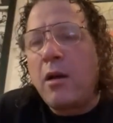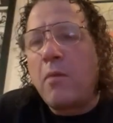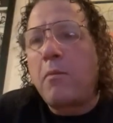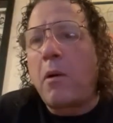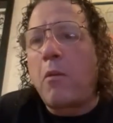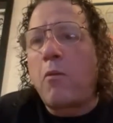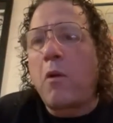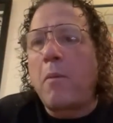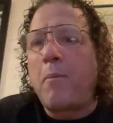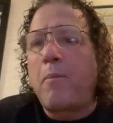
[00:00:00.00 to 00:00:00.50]

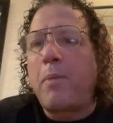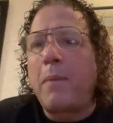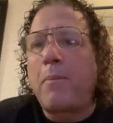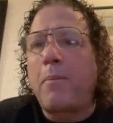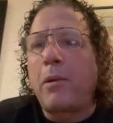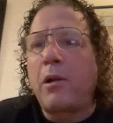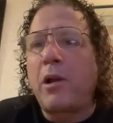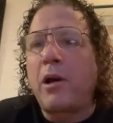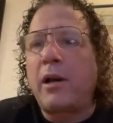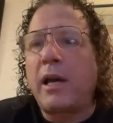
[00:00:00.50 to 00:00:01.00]
But when
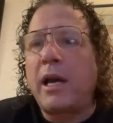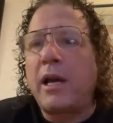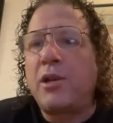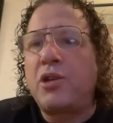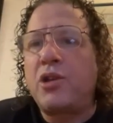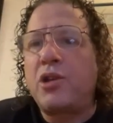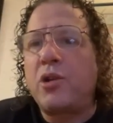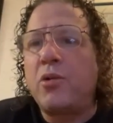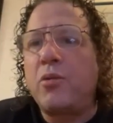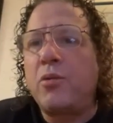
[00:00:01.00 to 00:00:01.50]
people look
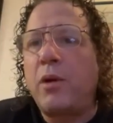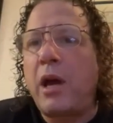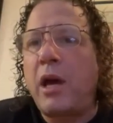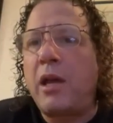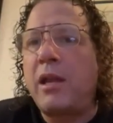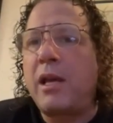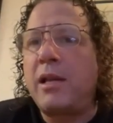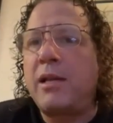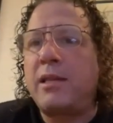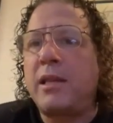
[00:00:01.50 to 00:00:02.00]
at you
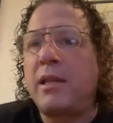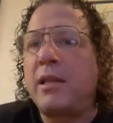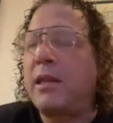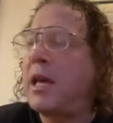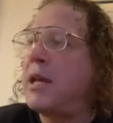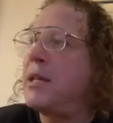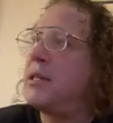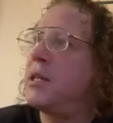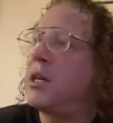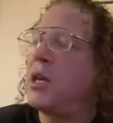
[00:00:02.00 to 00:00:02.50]
and they
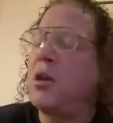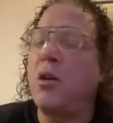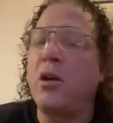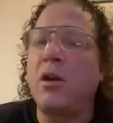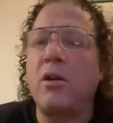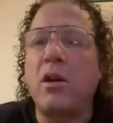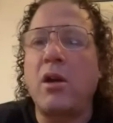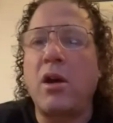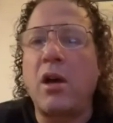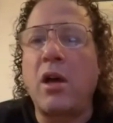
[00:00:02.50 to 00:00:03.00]
see
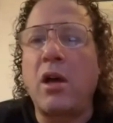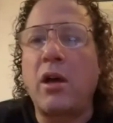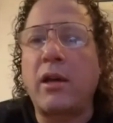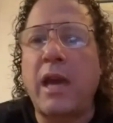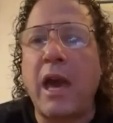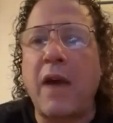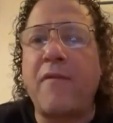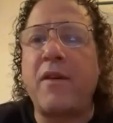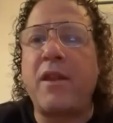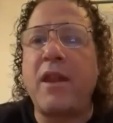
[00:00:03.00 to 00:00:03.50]
a
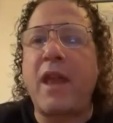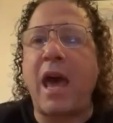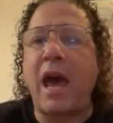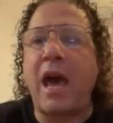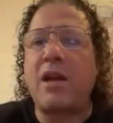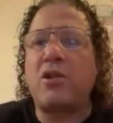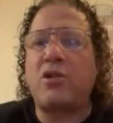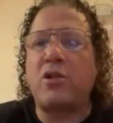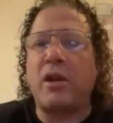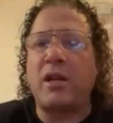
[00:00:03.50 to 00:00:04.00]
Kevin
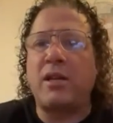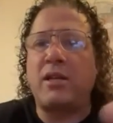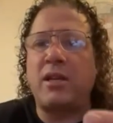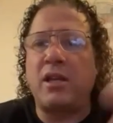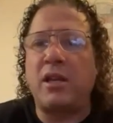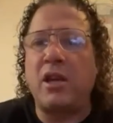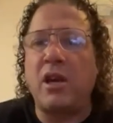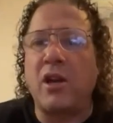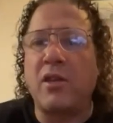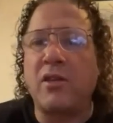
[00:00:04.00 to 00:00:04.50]
Nash or they
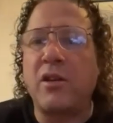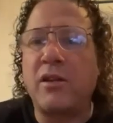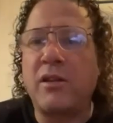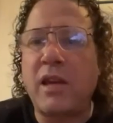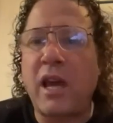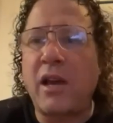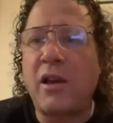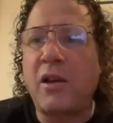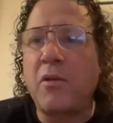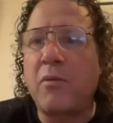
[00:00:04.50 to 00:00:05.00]
see The
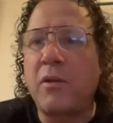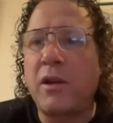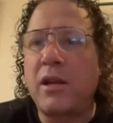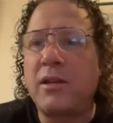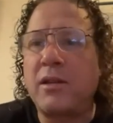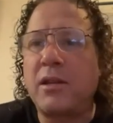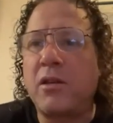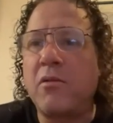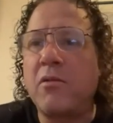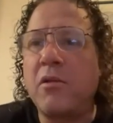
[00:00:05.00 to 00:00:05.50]
Undertaker, when they
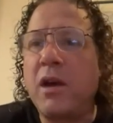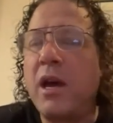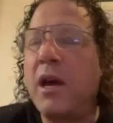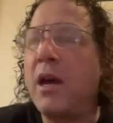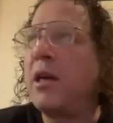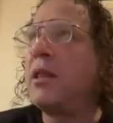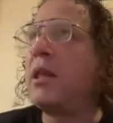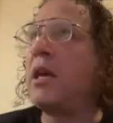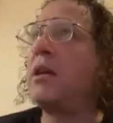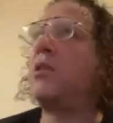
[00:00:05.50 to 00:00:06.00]
see you,
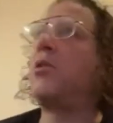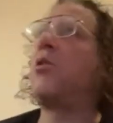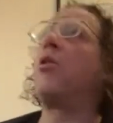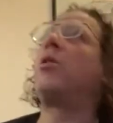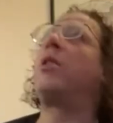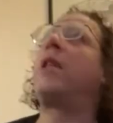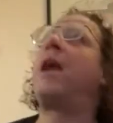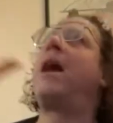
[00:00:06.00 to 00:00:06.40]
they call